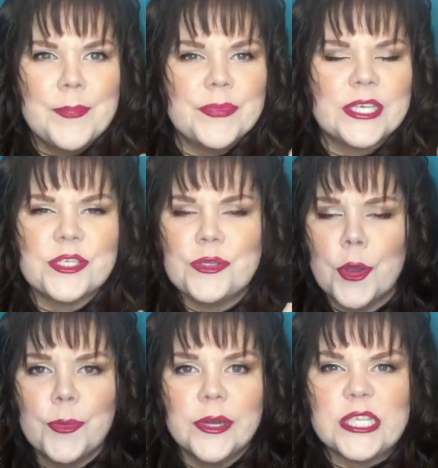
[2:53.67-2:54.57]
there's
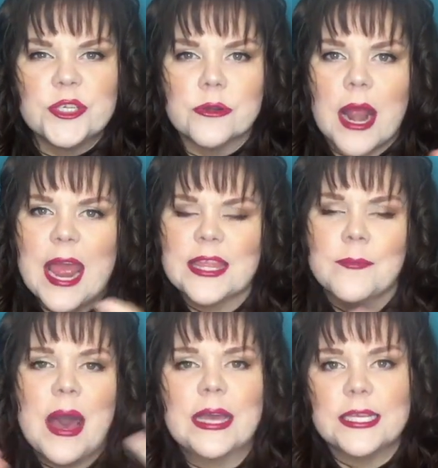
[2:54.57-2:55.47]
no point trying, the
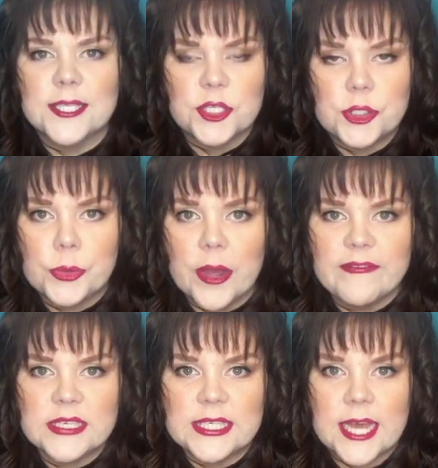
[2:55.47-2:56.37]
market's too
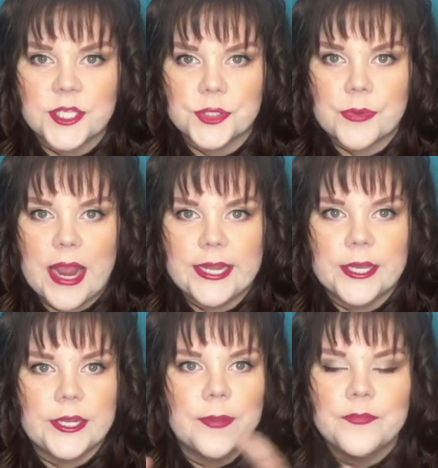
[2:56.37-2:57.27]

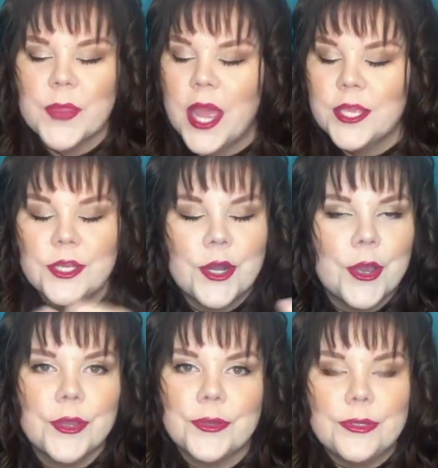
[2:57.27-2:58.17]
oversaturated, you
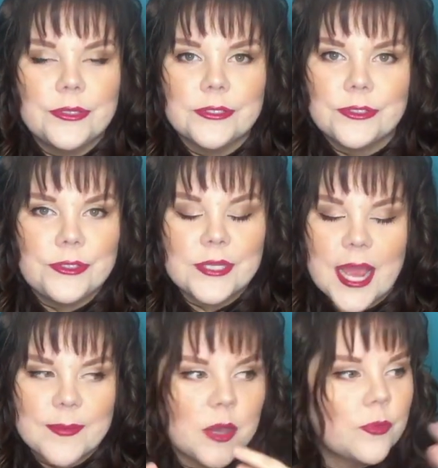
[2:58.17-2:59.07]

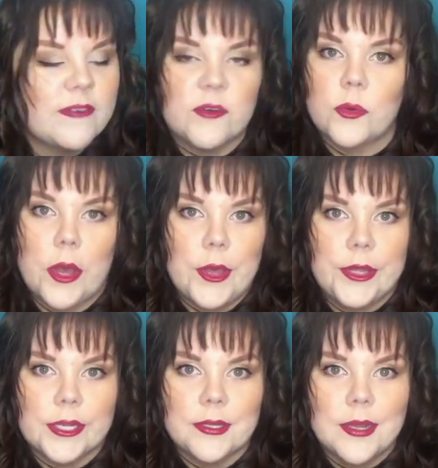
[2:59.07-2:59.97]
name it, we've all
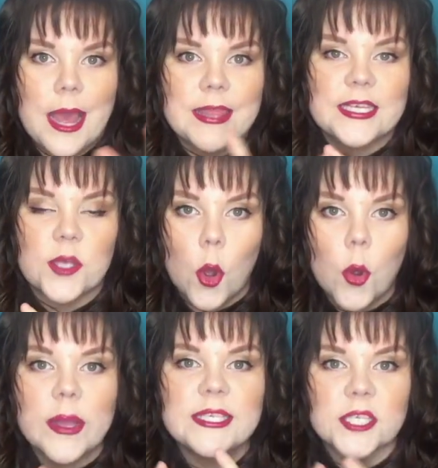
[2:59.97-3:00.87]
heard it. There's
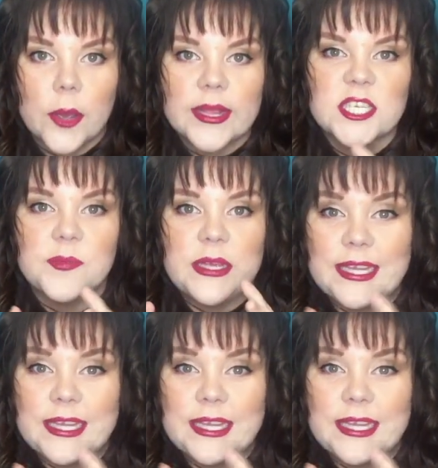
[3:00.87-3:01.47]
always going to be